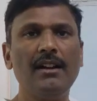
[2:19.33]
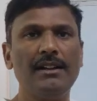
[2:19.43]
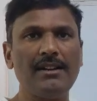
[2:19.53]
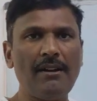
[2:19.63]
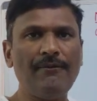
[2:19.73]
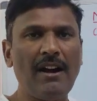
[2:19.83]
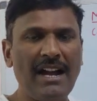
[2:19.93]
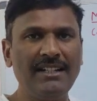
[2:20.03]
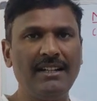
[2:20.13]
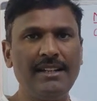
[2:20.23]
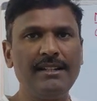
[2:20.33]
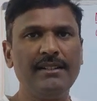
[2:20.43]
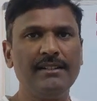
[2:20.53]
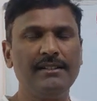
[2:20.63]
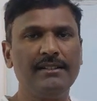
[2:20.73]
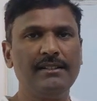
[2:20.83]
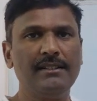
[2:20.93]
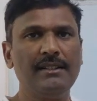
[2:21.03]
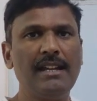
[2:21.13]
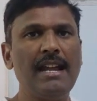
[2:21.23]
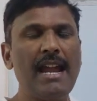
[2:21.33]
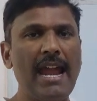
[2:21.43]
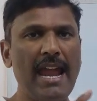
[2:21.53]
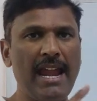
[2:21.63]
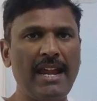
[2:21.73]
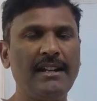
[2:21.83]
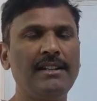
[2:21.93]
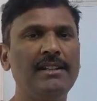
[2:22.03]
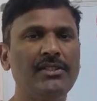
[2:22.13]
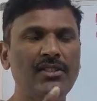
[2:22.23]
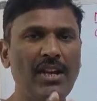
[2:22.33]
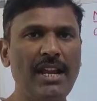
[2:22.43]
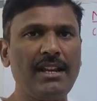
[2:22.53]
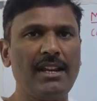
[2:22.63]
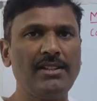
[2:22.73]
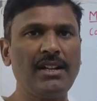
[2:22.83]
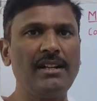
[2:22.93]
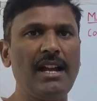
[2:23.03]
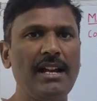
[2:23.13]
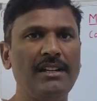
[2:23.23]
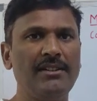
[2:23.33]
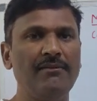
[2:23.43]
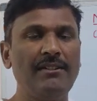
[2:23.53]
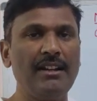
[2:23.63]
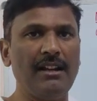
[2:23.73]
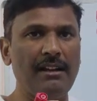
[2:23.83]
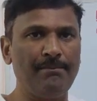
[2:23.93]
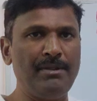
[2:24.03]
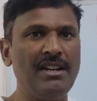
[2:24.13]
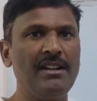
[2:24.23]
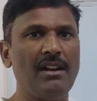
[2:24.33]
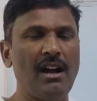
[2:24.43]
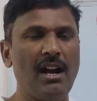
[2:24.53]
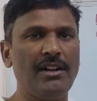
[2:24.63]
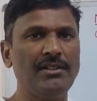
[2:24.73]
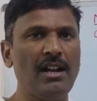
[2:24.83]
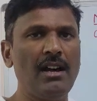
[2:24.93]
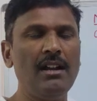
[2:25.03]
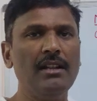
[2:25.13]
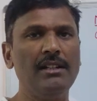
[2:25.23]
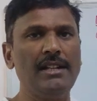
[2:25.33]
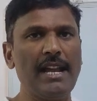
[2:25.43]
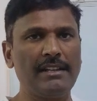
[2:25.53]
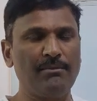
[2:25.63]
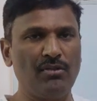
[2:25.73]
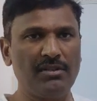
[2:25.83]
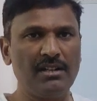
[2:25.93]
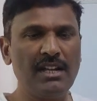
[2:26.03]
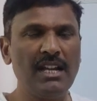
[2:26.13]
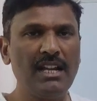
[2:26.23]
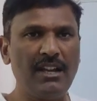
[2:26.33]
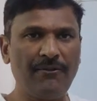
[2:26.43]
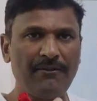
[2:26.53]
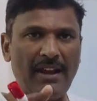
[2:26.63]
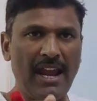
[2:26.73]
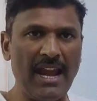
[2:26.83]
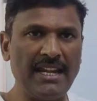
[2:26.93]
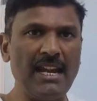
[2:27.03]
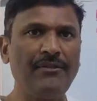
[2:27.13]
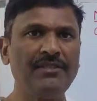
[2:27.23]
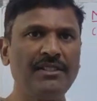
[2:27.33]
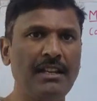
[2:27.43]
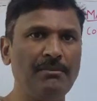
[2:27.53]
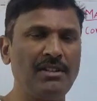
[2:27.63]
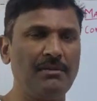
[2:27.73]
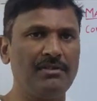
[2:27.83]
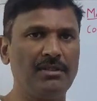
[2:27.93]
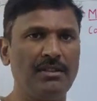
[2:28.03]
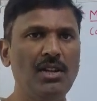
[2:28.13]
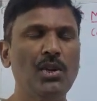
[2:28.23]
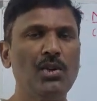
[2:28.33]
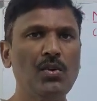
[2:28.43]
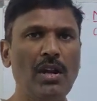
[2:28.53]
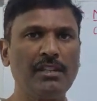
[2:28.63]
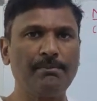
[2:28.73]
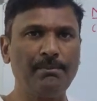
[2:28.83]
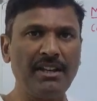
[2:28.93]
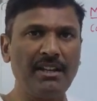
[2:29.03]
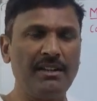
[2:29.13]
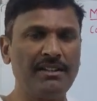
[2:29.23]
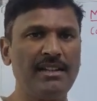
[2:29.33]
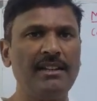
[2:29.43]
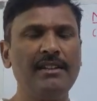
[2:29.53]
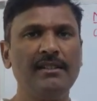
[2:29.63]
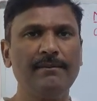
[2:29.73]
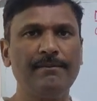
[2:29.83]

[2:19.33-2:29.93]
rough idling, and check engine light will appear on the dashboard. If any of symptoms you are experiencing,